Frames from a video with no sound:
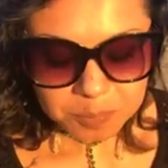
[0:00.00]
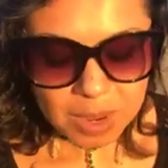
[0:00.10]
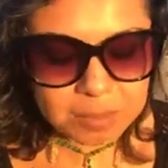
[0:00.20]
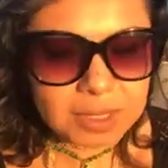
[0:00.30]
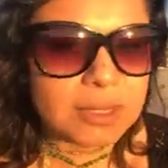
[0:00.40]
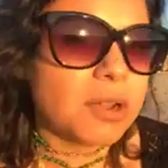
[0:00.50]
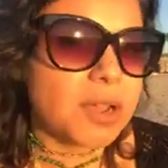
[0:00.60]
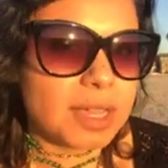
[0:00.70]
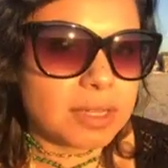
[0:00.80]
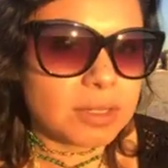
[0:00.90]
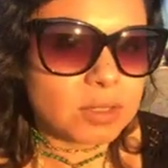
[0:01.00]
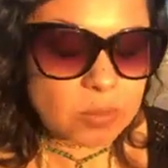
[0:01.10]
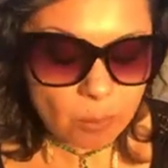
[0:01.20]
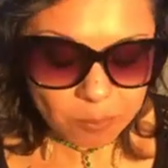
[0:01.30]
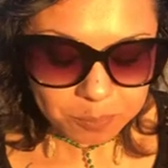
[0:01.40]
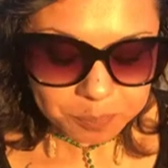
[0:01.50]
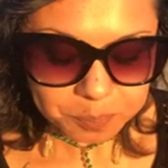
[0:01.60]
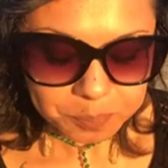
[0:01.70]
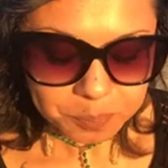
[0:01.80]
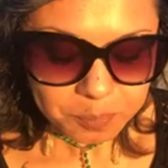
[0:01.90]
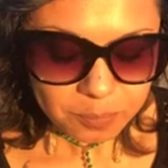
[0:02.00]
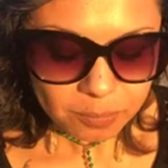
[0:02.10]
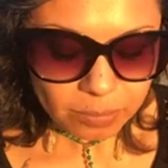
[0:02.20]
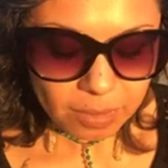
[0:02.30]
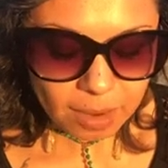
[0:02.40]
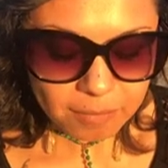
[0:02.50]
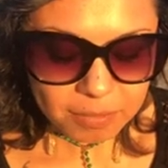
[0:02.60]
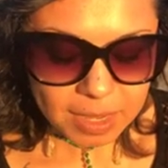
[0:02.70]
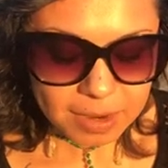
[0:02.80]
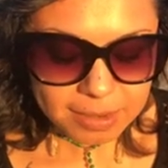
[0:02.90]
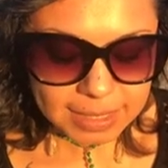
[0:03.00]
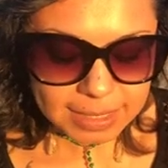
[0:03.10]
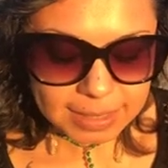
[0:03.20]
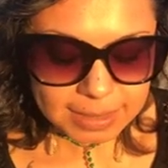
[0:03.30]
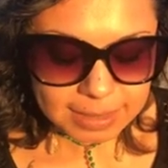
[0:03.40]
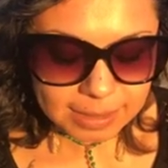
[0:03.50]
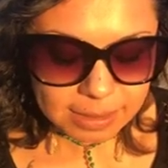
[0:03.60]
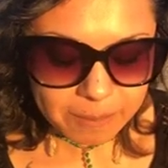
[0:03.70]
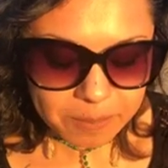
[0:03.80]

I'm curious if there is